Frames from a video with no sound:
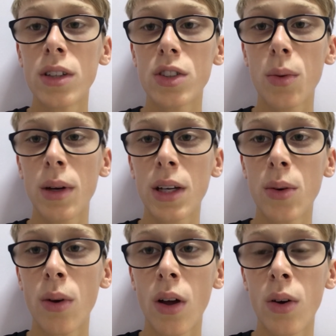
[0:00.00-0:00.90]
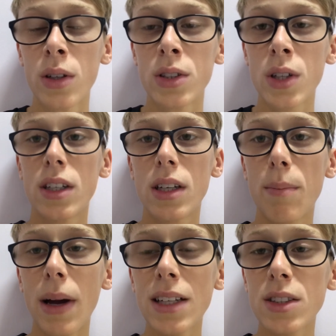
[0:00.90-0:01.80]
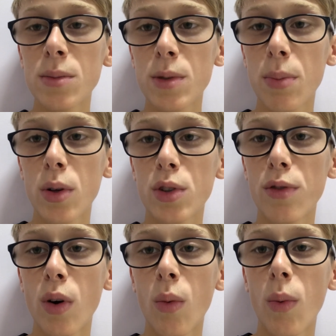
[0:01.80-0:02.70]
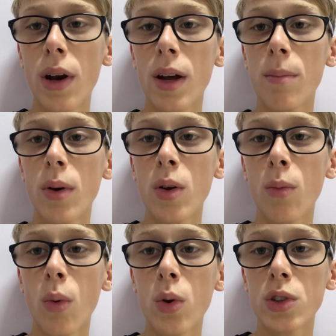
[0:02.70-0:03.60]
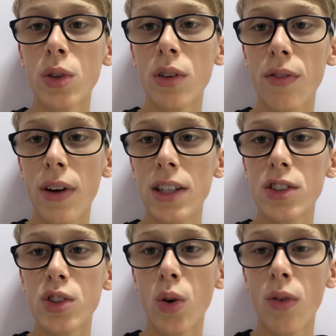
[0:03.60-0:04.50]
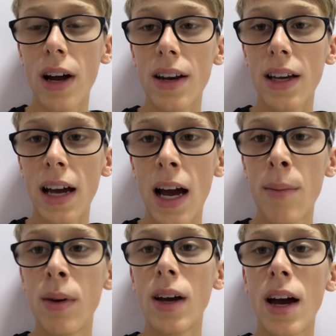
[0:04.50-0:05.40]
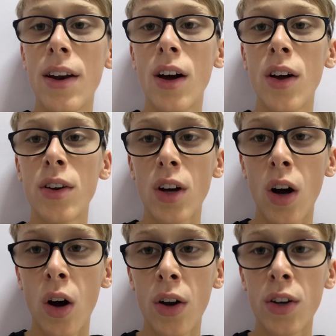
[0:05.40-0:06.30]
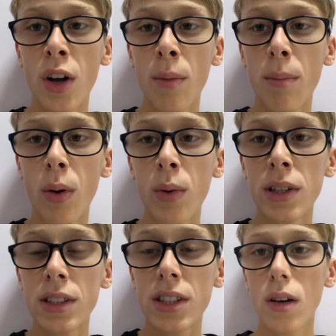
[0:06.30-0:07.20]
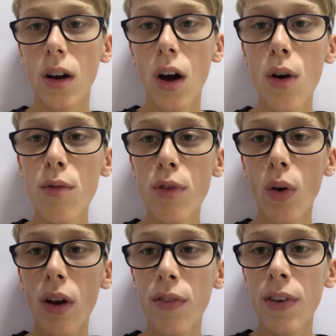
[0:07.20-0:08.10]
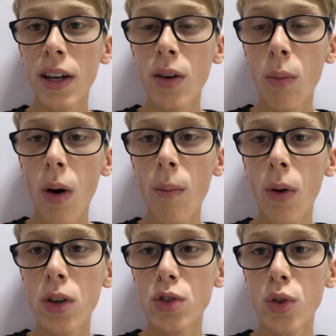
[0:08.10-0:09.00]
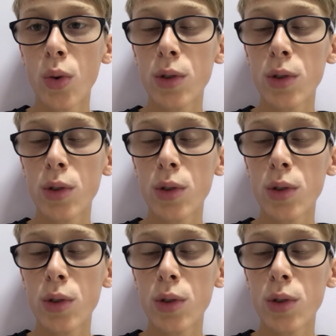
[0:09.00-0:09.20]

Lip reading: to equalise. The Bantams pushed for a winner, but the Walsall defence saw out the game and earned a hard-earned point. Overall, I think a 1-1 draw is